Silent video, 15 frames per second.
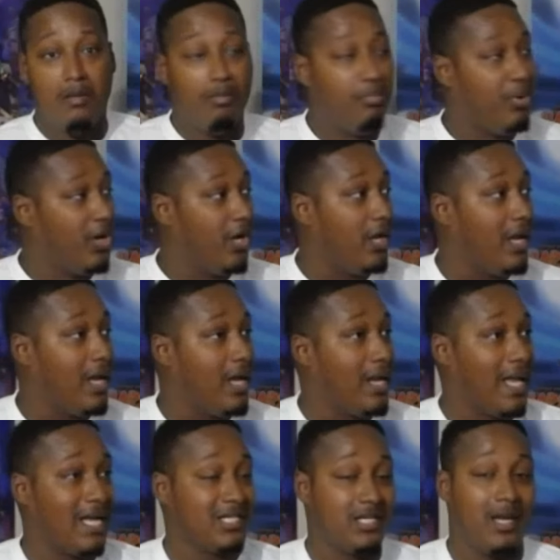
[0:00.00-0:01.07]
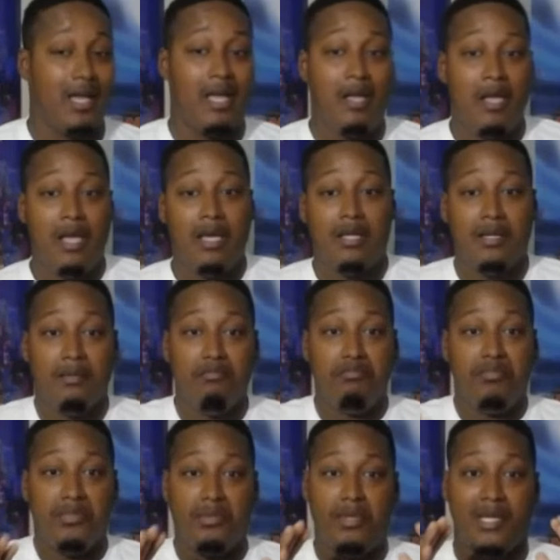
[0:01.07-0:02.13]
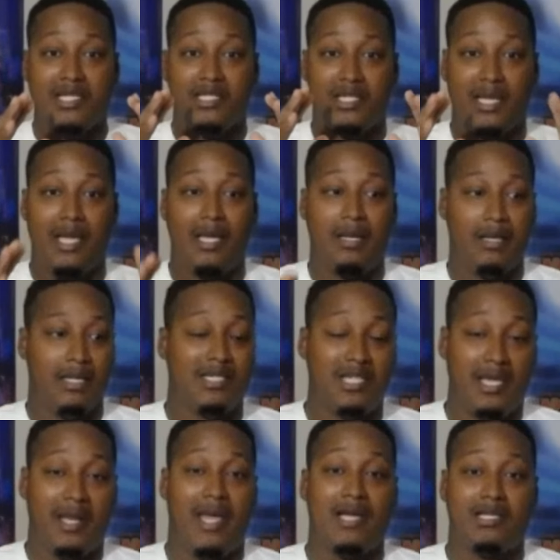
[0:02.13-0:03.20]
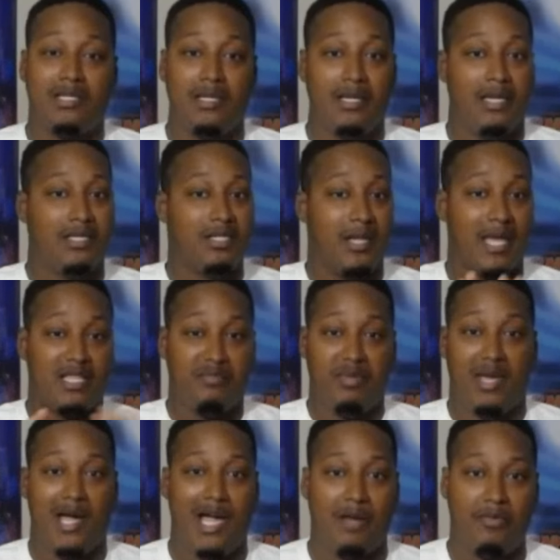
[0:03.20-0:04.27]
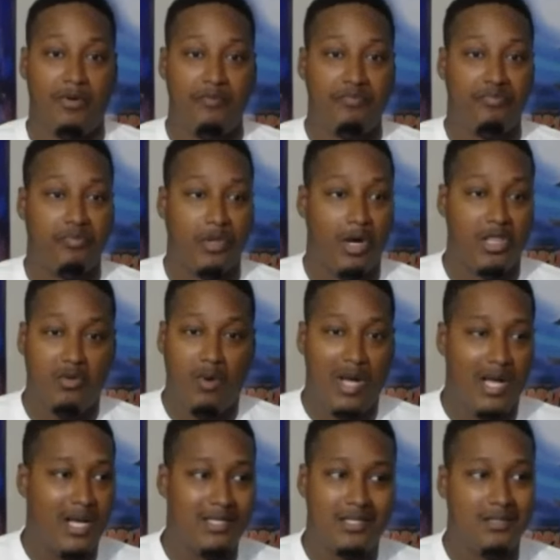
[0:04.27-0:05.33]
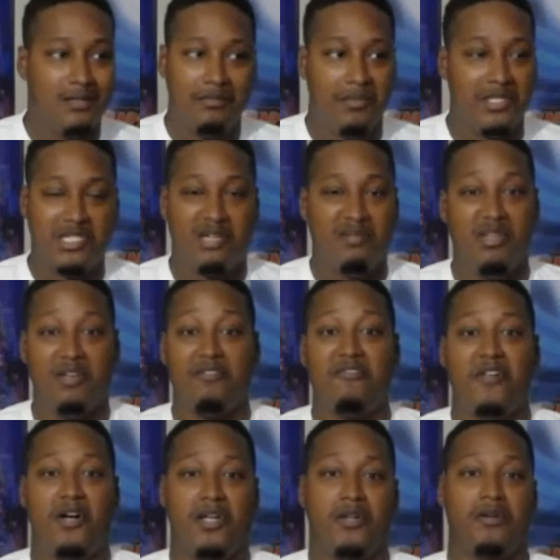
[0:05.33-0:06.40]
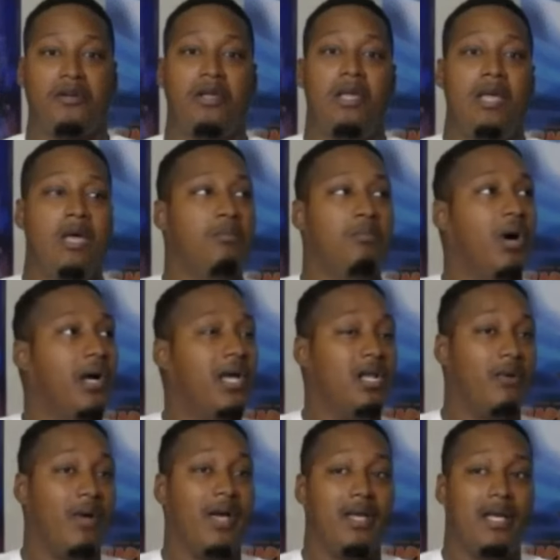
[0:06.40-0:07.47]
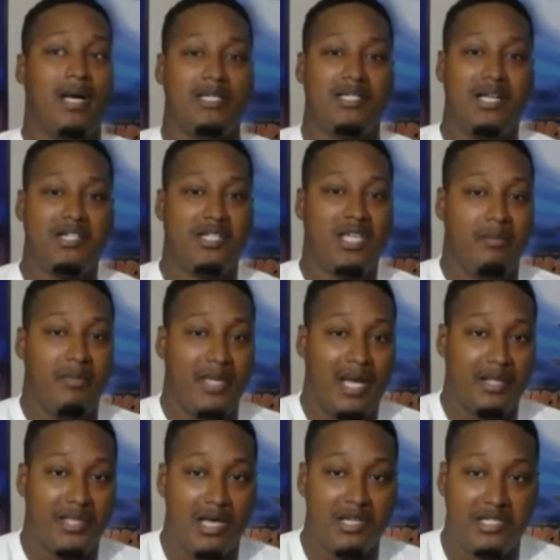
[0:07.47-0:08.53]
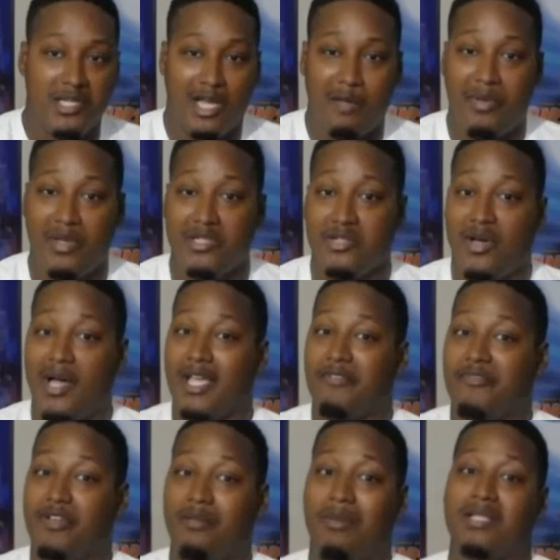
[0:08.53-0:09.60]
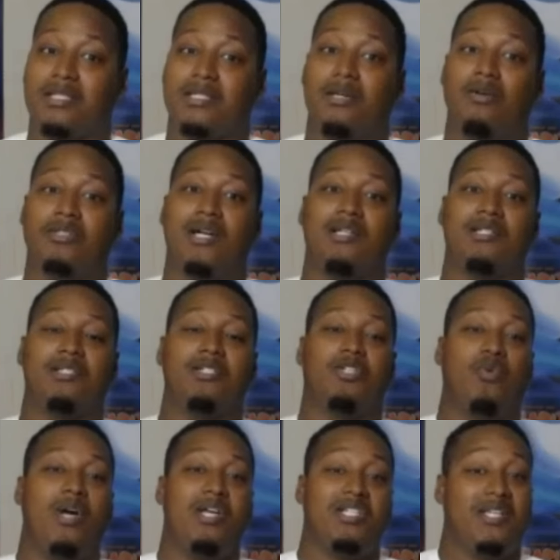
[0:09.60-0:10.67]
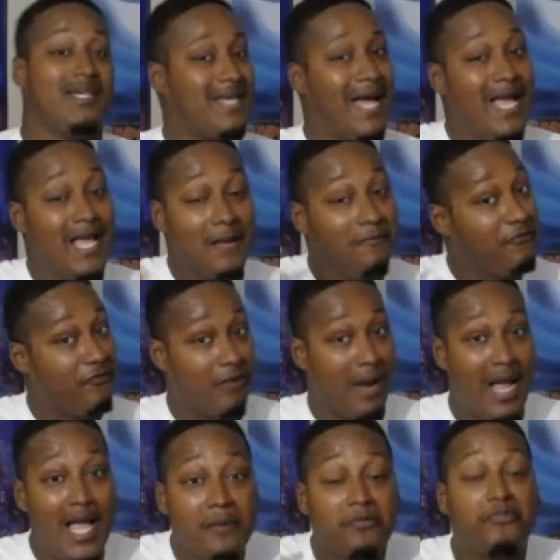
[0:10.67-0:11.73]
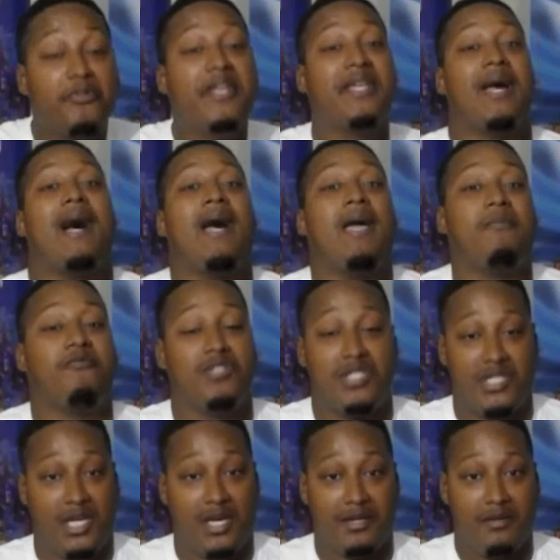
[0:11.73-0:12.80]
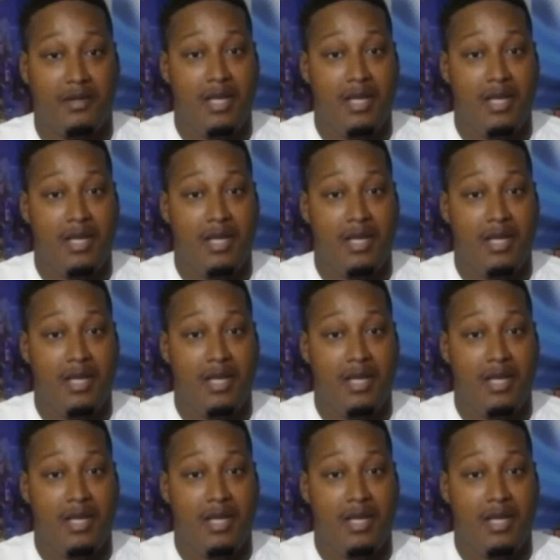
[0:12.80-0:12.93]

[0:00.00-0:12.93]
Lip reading: But like I say, this NX is gonna have to be a hybrid. Otherwise, it's gonna be a failure. But anyway, guys, y'all just give me y'all thoughts and y'all opinions on how y'all feel about this whole entire situation. Yes, I am freaking hyped for Zelda.